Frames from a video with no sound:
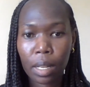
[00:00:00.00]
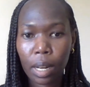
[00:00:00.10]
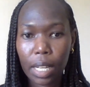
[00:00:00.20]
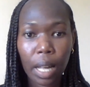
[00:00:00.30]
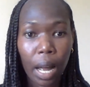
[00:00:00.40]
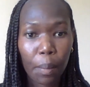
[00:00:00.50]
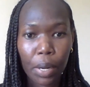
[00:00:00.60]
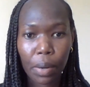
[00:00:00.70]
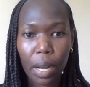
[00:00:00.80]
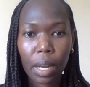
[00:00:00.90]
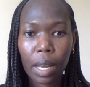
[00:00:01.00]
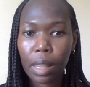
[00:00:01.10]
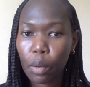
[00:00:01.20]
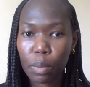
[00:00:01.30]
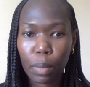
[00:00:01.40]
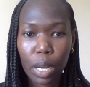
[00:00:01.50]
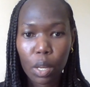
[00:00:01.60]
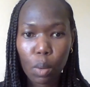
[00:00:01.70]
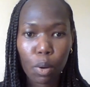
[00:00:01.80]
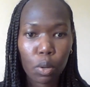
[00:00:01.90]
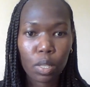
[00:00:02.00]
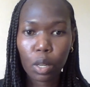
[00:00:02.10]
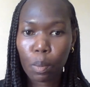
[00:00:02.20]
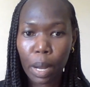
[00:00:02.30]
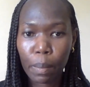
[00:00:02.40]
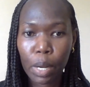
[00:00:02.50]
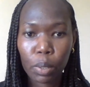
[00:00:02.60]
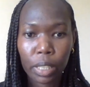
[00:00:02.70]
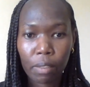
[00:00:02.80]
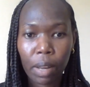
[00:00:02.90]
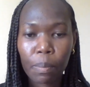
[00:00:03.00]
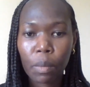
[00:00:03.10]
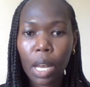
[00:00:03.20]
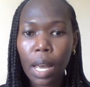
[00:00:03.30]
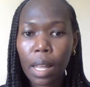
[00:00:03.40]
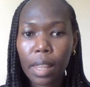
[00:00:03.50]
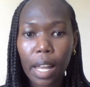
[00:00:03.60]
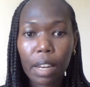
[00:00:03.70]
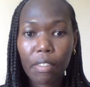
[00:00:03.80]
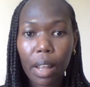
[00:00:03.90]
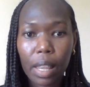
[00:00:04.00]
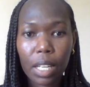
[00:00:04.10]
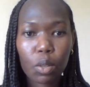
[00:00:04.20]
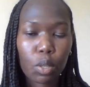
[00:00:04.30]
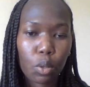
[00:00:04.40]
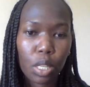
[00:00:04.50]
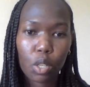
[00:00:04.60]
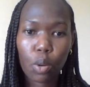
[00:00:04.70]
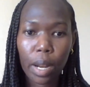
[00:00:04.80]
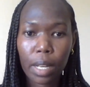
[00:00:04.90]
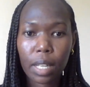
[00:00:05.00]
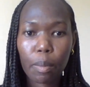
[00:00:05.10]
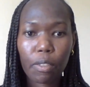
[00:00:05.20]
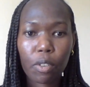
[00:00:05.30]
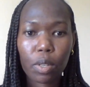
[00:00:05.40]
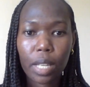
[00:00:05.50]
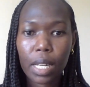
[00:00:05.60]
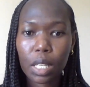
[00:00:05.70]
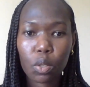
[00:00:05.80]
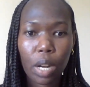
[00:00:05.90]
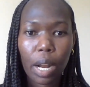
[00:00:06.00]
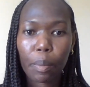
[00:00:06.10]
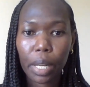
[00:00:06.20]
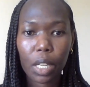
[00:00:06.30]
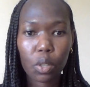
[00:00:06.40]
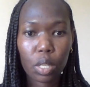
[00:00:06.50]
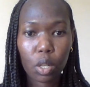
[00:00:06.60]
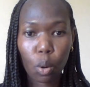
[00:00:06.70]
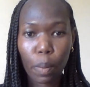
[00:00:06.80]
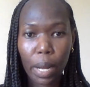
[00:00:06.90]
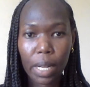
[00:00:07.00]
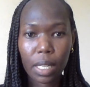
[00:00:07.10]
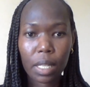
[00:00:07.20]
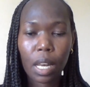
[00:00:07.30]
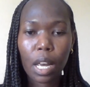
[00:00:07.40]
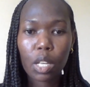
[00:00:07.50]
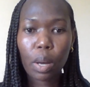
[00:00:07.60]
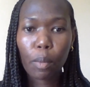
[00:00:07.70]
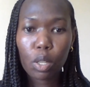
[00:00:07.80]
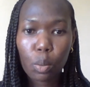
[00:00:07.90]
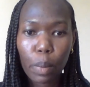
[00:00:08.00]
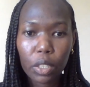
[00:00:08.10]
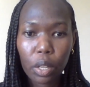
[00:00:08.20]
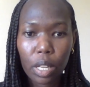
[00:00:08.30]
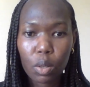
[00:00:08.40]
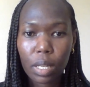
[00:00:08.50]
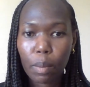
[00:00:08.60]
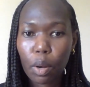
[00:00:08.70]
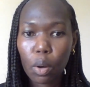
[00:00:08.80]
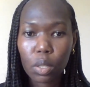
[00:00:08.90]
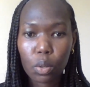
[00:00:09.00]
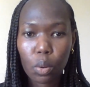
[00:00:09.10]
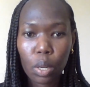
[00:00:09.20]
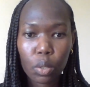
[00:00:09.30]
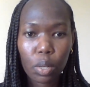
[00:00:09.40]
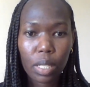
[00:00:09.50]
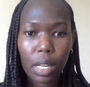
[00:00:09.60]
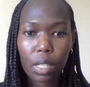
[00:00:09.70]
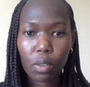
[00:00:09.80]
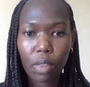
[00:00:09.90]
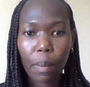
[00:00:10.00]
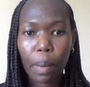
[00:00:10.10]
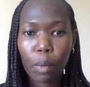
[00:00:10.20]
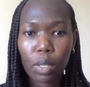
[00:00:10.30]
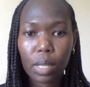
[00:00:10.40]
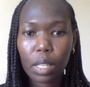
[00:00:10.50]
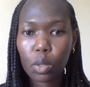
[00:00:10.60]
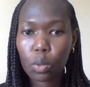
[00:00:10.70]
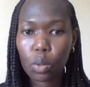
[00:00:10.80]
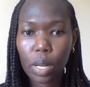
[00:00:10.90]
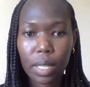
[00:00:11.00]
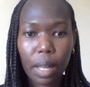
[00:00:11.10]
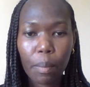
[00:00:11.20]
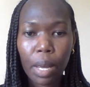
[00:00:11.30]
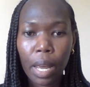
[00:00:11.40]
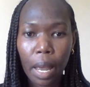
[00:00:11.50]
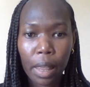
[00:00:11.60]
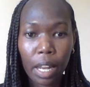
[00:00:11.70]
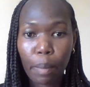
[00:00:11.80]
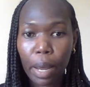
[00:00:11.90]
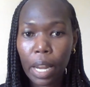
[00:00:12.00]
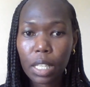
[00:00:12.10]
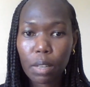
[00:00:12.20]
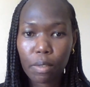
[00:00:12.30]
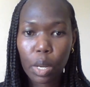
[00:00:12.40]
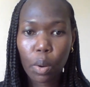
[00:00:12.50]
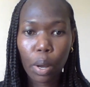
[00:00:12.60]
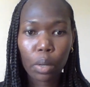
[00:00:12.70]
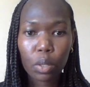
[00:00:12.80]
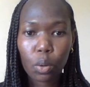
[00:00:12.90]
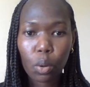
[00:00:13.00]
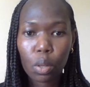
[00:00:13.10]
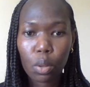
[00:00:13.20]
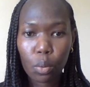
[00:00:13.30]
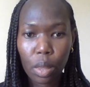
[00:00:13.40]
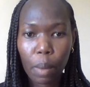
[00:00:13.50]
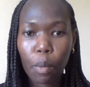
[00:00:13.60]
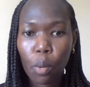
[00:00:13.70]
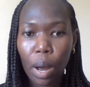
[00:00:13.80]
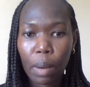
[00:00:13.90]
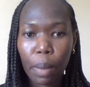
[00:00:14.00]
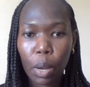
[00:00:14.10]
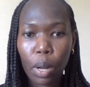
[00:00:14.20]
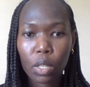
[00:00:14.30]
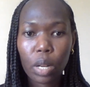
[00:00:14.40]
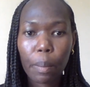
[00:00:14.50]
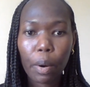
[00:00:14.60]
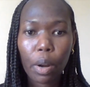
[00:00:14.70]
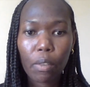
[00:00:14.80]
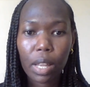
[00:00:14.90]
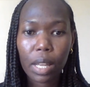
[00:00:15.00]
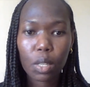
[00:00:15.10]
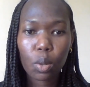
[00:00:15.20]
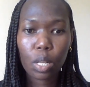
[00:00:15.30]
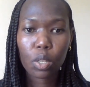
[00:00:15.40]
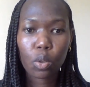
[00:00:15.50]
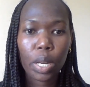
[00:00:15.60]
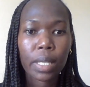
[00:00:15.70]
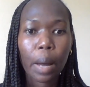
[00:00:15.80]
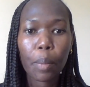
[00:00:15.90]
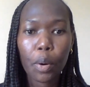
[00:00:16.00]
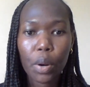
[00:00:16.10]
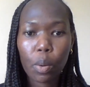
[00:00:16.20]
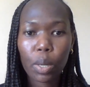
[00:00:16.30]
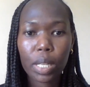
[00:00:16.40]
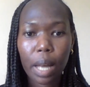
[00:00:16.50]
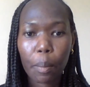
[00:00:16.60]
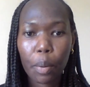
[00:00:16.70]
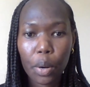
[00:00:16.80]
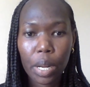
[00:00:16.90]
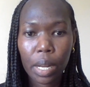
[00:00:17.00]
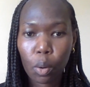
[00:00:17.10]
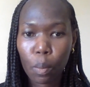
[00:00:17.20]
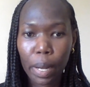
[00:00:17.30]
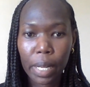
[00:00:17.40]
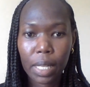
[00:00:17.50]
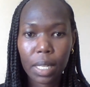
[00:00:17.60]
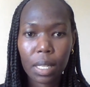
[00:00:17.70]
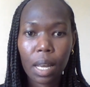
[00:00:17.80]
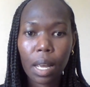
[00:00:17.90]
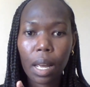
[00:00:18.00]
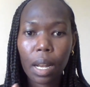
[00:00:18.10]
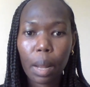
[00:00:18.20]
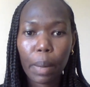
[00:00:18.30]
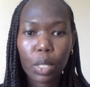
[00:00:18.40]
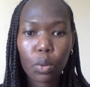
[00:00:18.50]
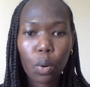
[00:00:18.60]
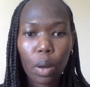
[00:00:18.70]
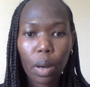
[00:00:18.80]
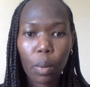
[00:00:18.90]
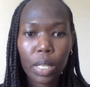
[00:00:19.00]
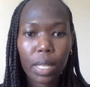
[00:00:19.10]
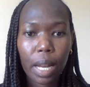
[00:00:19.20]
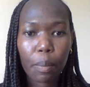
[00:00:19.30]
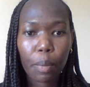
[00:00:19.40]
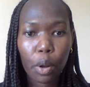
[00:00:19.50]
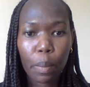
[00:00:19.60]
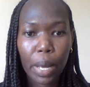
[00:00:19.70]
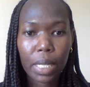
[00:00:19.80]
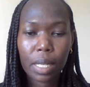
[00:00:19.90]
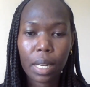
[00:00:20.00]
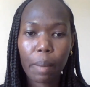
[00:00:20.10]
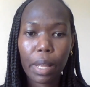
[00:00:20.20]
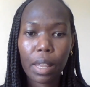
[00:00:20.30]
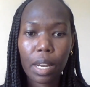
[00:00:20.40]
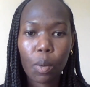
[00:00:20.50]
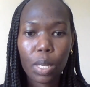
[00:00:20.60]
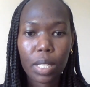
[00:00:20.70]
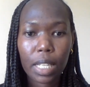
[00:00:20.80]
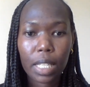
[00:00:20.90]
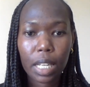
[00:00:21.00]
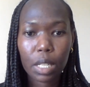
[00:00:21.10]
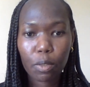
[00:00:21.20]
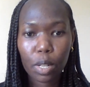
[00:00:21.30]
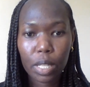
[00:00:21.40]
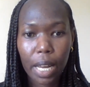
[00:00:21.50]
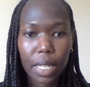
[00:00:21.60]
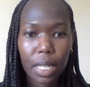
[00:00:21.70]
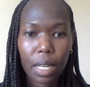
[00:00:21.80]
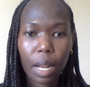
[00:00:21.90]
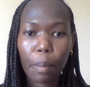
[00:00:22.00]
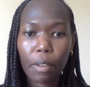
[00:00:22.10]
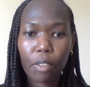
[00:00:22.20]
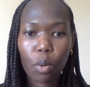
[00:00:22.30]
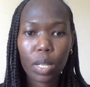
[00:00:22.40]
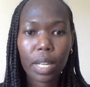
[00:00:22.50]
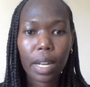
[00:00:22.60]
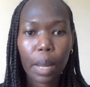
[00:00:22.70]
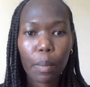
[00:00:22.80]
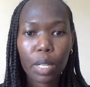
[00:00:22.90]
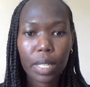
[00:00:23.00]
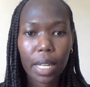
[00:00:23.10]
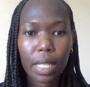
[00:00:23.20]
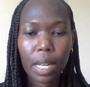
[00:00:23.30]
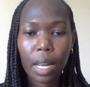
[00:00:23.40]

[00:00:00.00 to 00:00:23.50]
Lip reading: cluster up and running, either with Minikube or using kubeadmin, whichever, there are different things which you need to understand before starting to run applications in Kubernetes. So I'm going to mention these ones. I'm not going to go into details of them. I'm going just to list them. And then in my next video, we're going to go through them one by one. So number one of the things you need to know is a pod. What is a pod in Kubernetes? Number two, what is a deployment? Number three, what's a stateful set? Number four, what's a daemon set?